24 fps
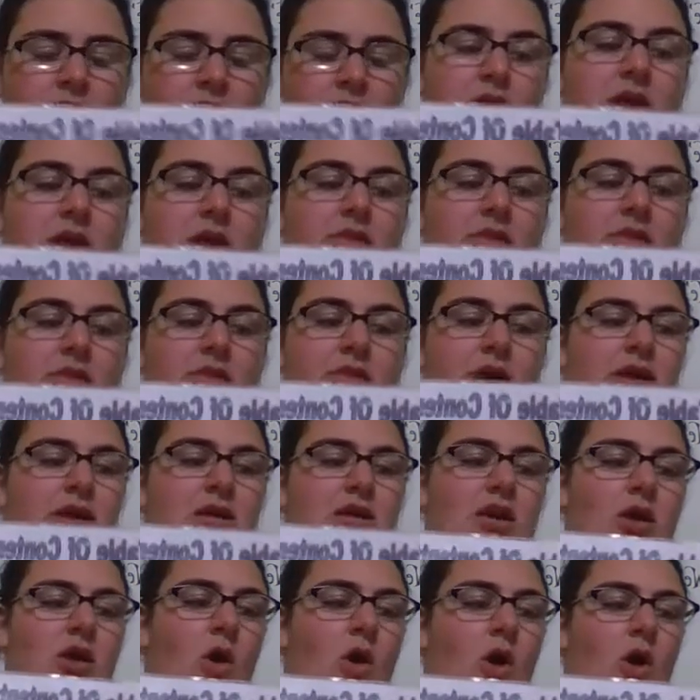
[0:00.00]
And then
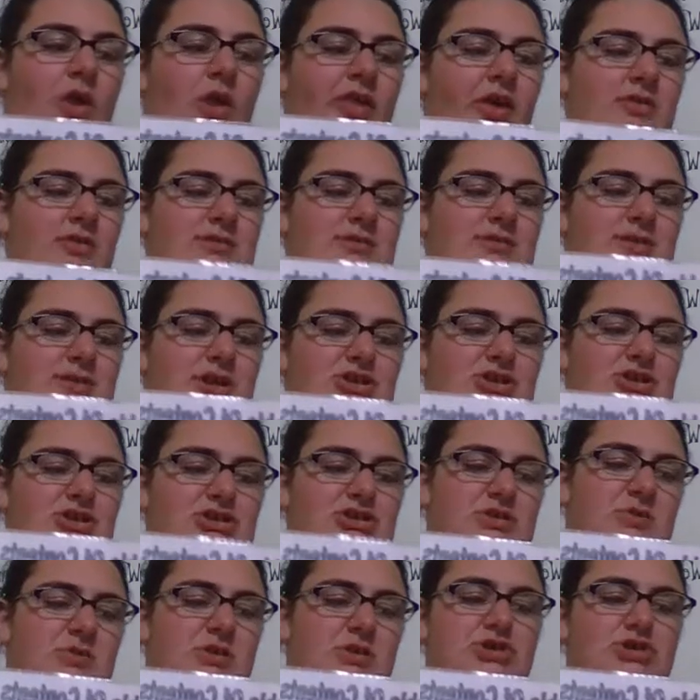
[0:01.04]
all the other sections I'm
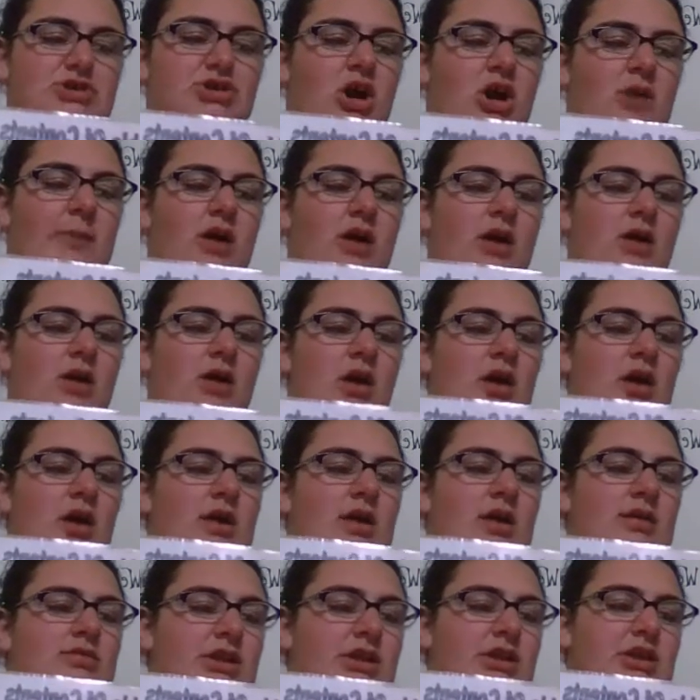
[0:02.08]
going to talk about.
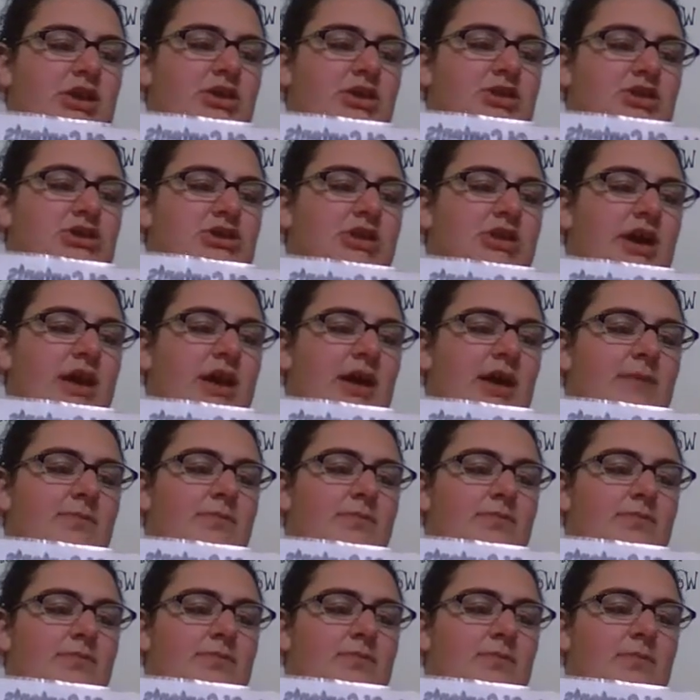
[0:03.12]
Leadership,
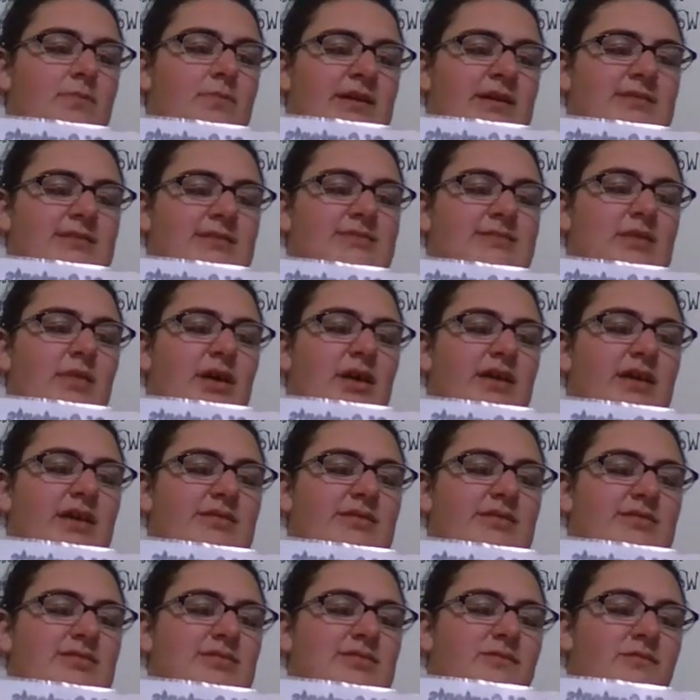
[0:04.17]

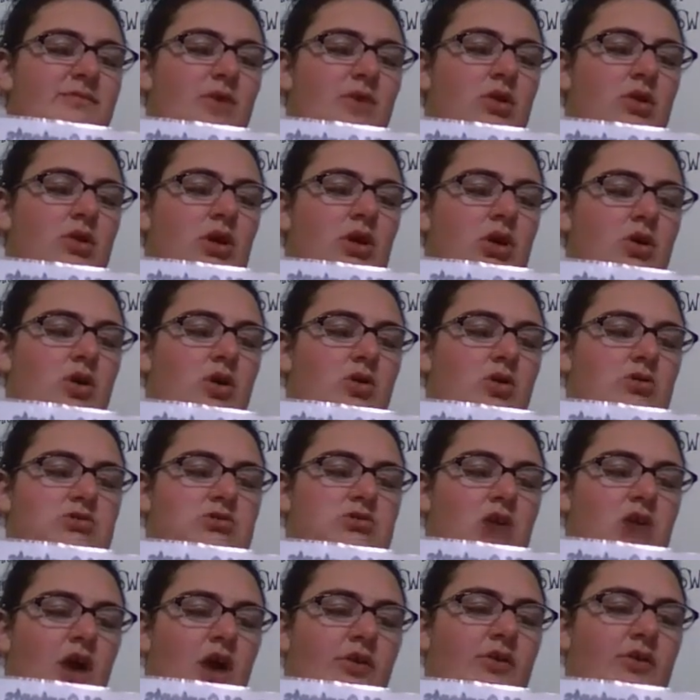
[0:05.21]
exhibits, photos,
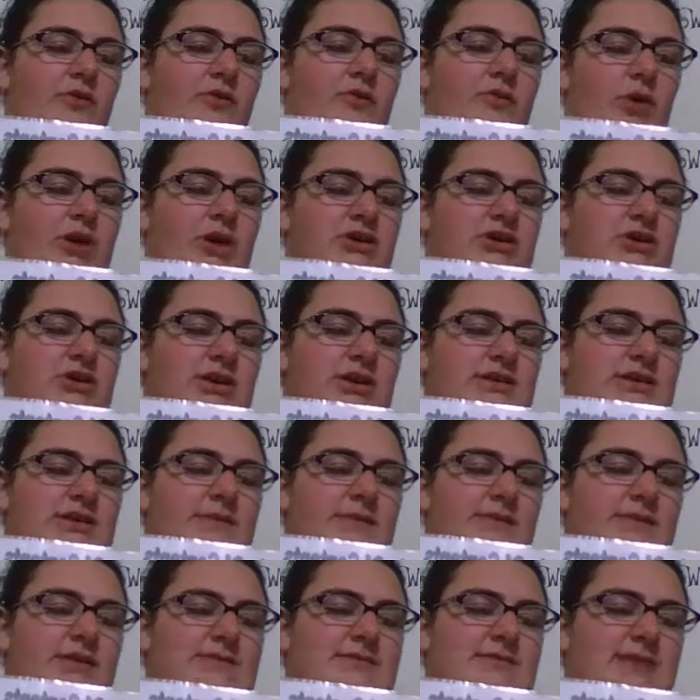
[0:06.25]
other 4-H
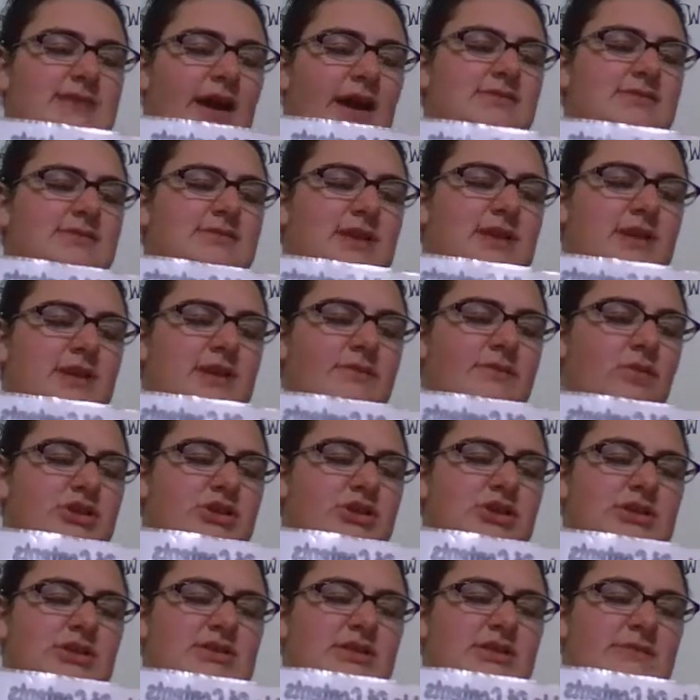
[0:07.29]
activities, outside 4-H
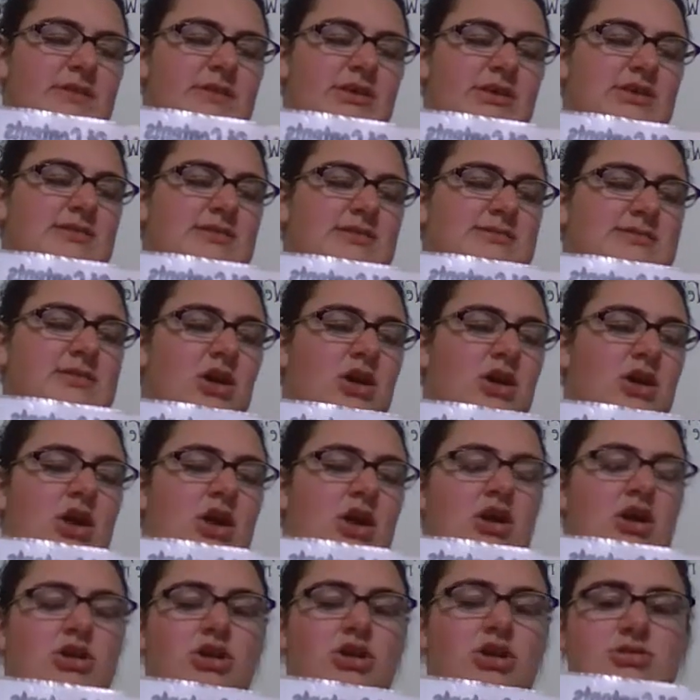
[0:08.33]
activities,
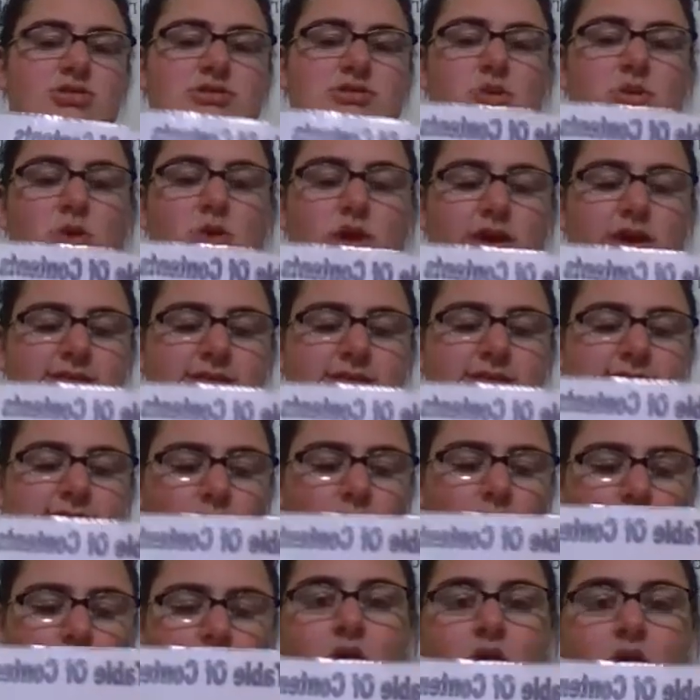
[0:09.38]
your stories
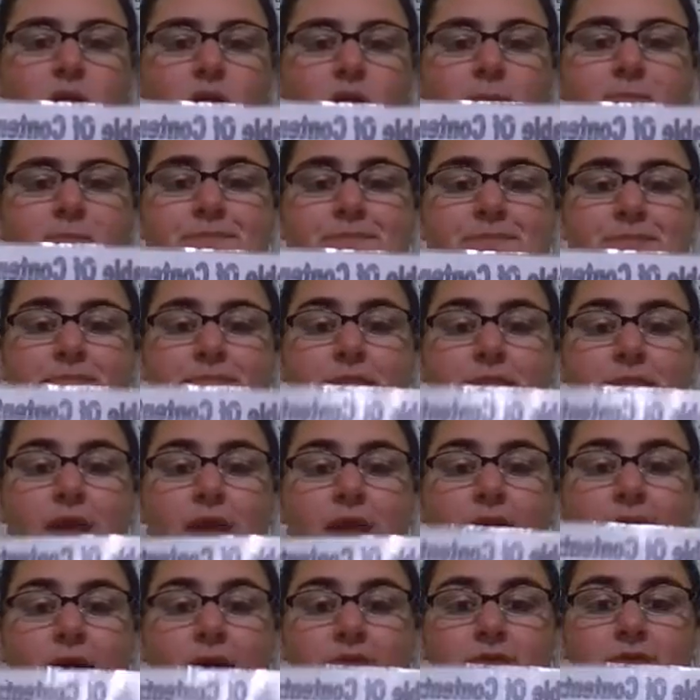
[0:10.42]
all come
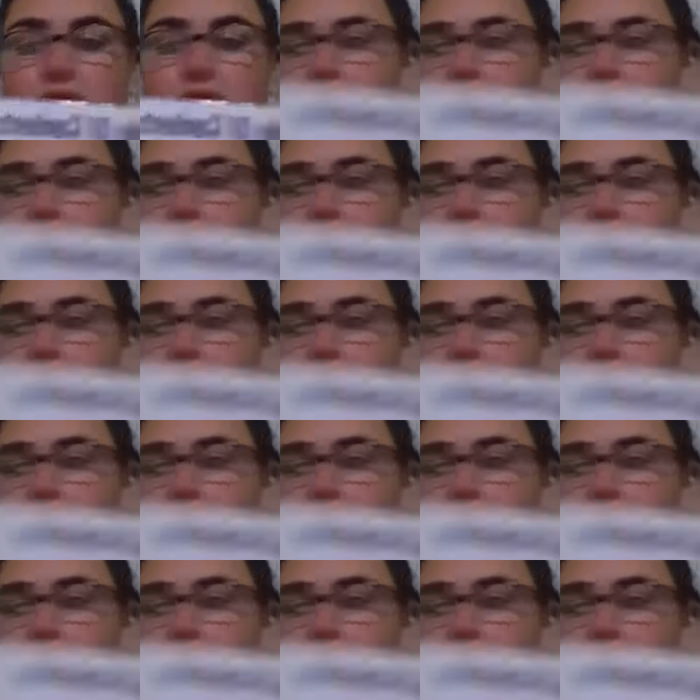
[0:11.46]
after.